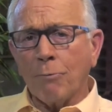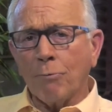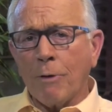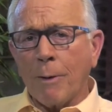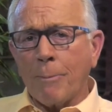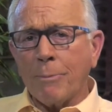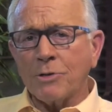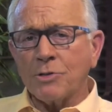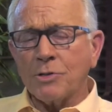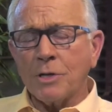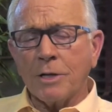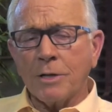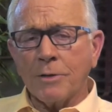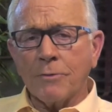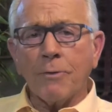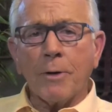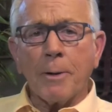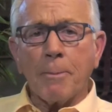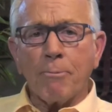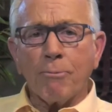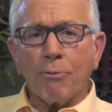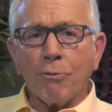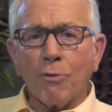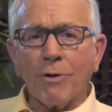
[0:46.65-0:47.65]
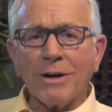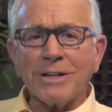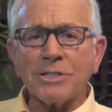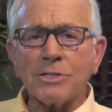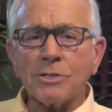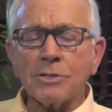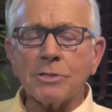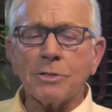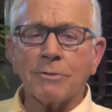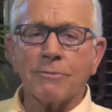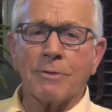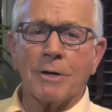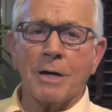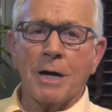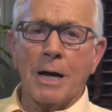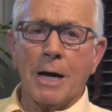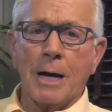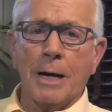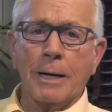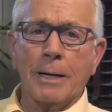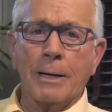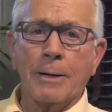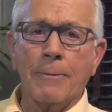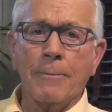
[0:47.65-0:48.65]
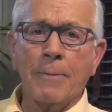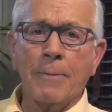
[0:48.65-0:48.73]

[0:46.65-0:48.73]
represented the very presence of God.